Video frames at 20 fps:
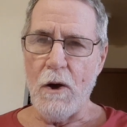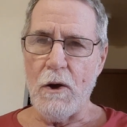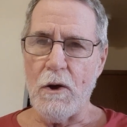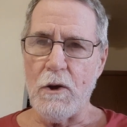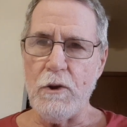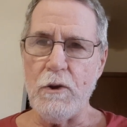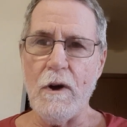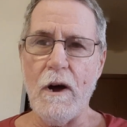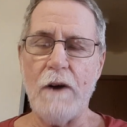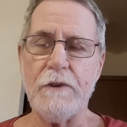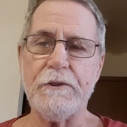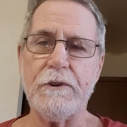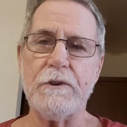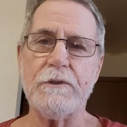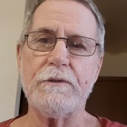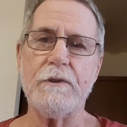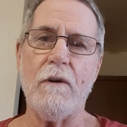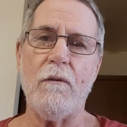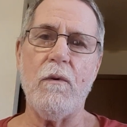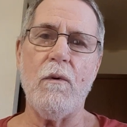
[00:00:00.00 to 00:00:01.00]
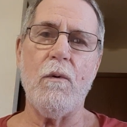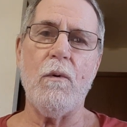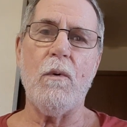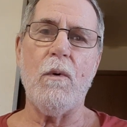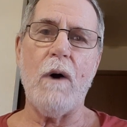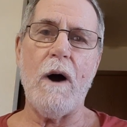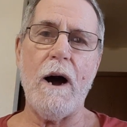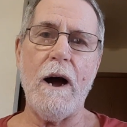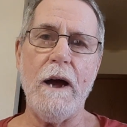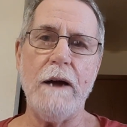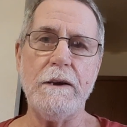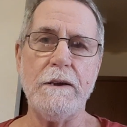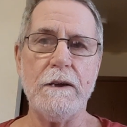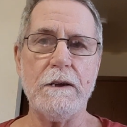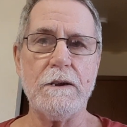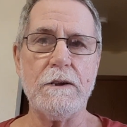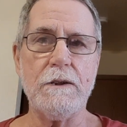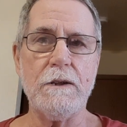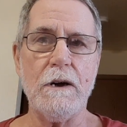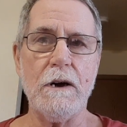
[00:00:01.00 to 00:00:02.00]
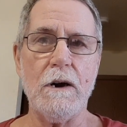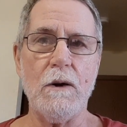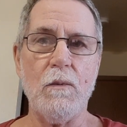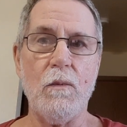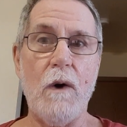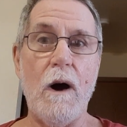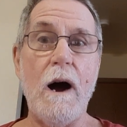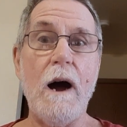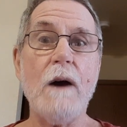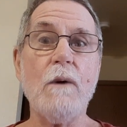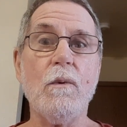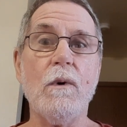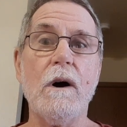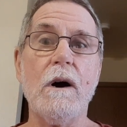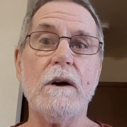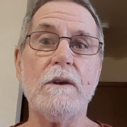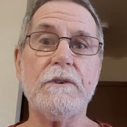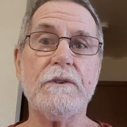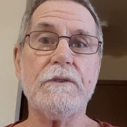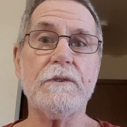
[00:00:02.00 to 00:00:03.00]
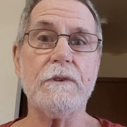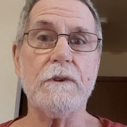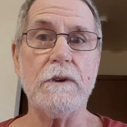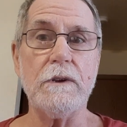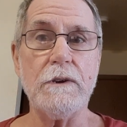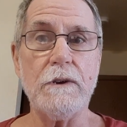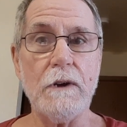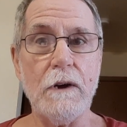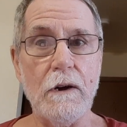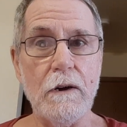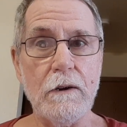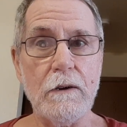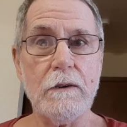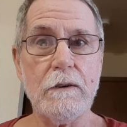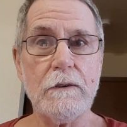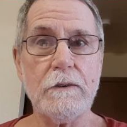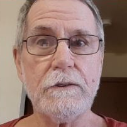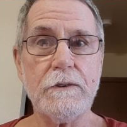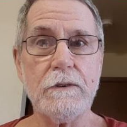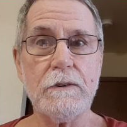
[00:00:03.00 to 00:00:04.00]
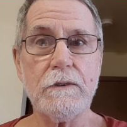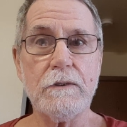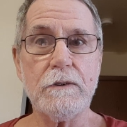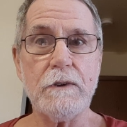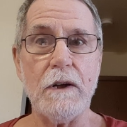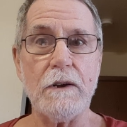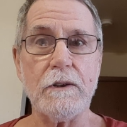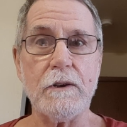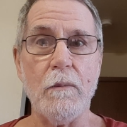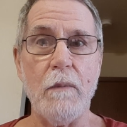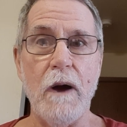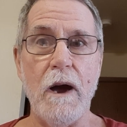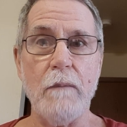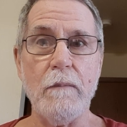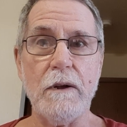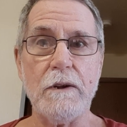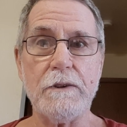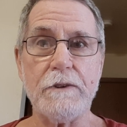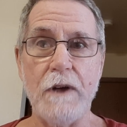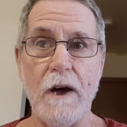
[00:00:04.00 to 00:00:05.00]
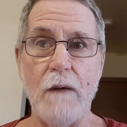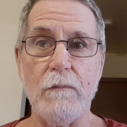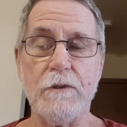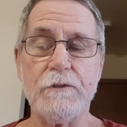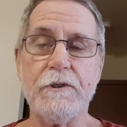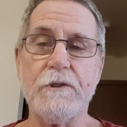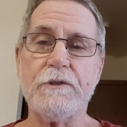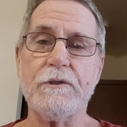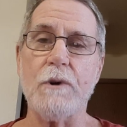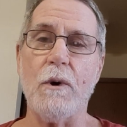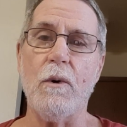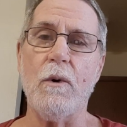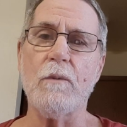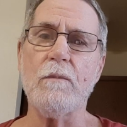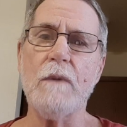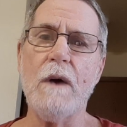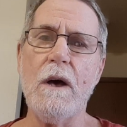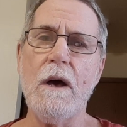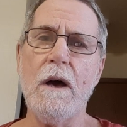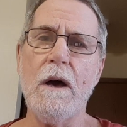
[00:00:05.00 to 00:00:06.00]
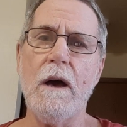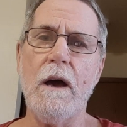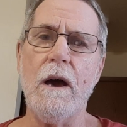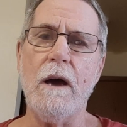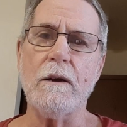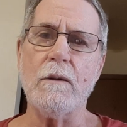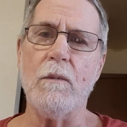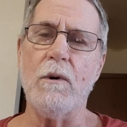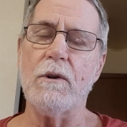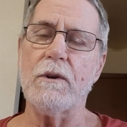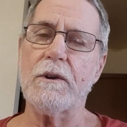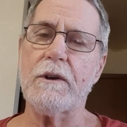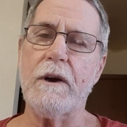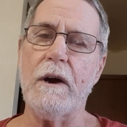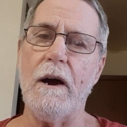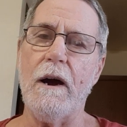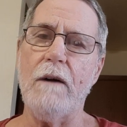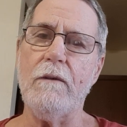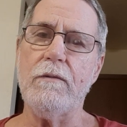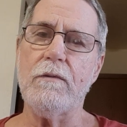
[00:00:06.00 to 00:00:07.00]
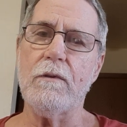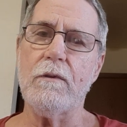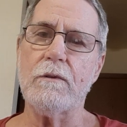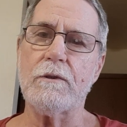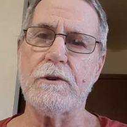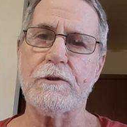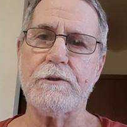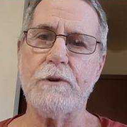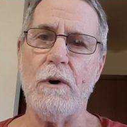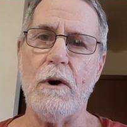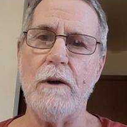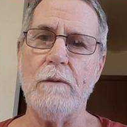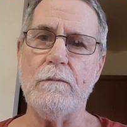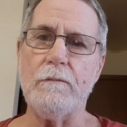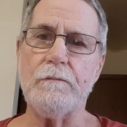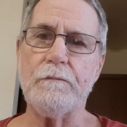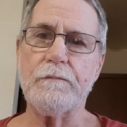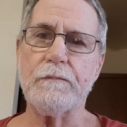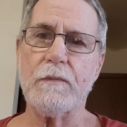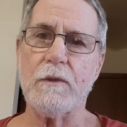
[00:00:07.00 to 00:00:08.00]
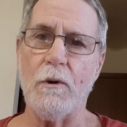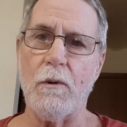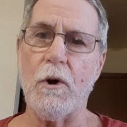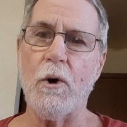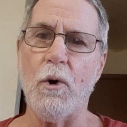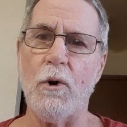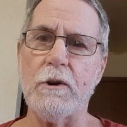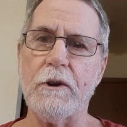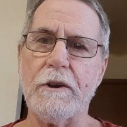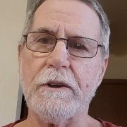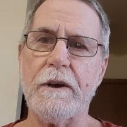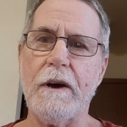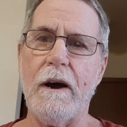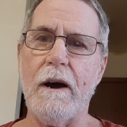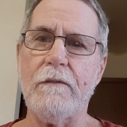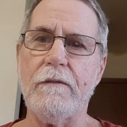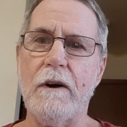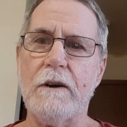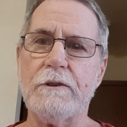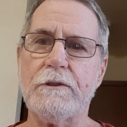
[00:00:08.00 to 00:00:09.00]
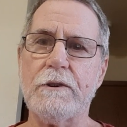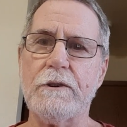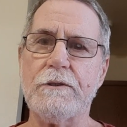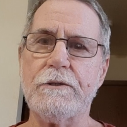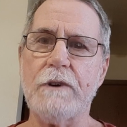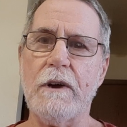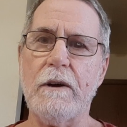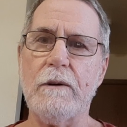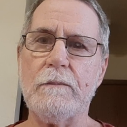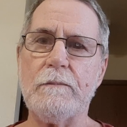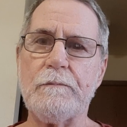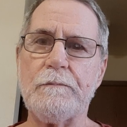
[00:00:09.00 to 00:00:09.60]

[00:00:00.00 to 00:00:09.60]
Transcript: You ask yourself, well, why did, uh, why was the uh, Ten Commandment, tablets of stone, and the molten calf destroyed? The golden calf, I should say.